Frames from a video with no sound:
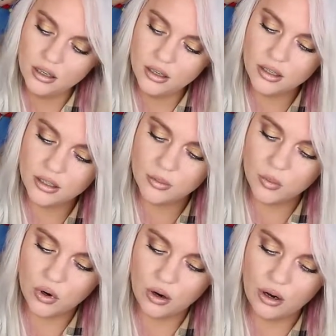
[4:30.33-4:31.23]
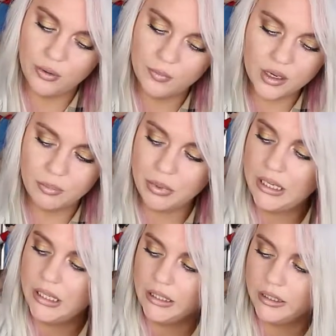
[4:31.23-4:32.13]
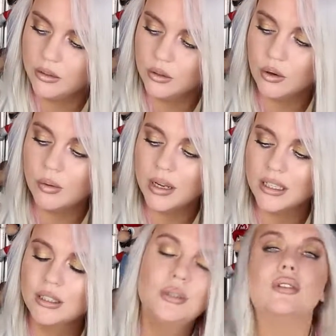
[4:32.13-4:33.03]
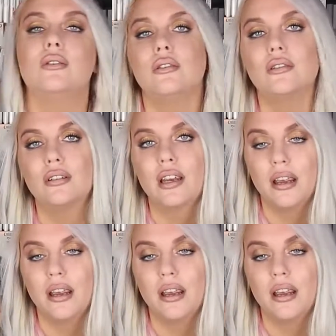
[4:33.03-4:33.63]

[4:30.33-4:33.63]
It is more appealing to go back to an older